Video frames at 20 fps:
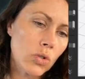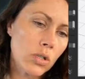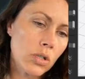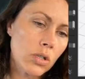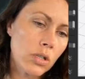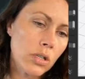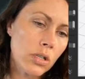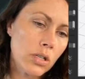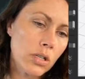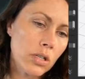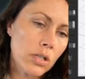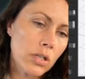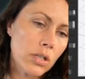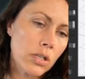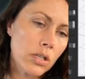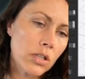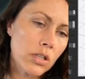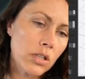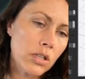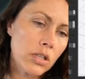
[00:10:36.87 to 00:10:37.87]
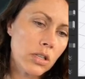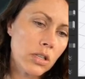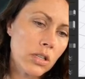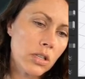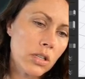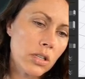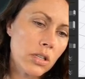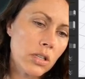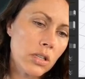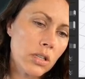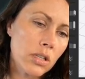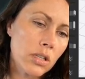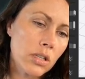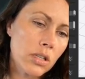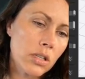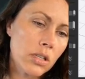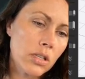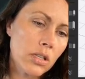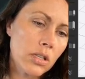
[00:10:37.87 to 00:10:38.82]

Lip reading: (silence)